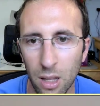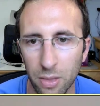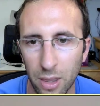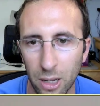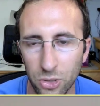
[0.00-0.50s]

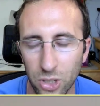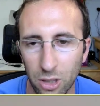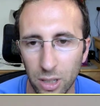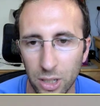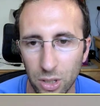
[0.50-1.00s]
Then they'll see
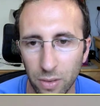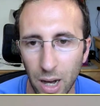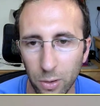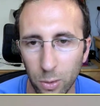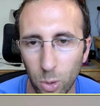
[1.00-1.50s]
the list of
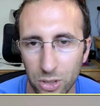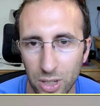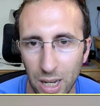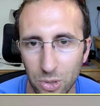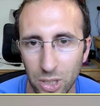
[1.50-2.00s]
everyone's
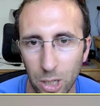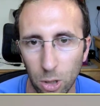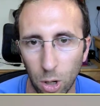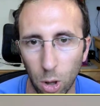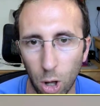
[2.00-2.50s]
names
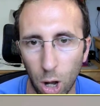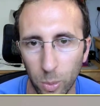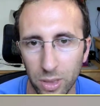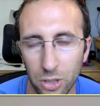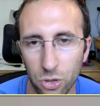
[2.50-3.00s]
here along
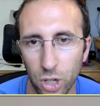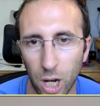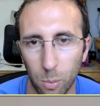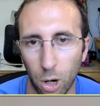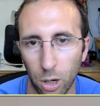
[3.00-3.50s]
with these
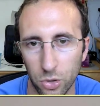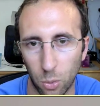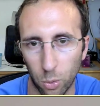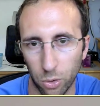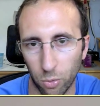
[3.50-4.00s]
check marks
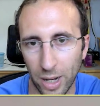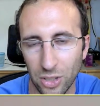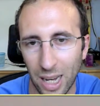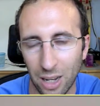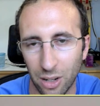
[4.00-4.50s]
or the
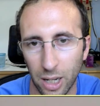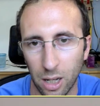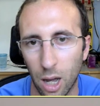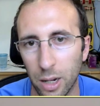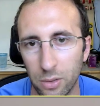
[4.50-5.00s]
raise hand
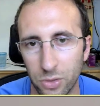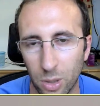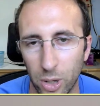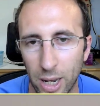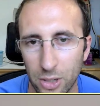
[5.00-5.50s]
icon if
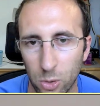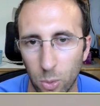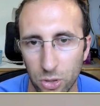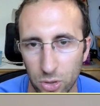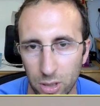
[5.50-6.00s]
someone has a
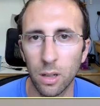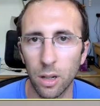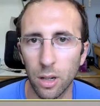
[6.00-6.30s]
question.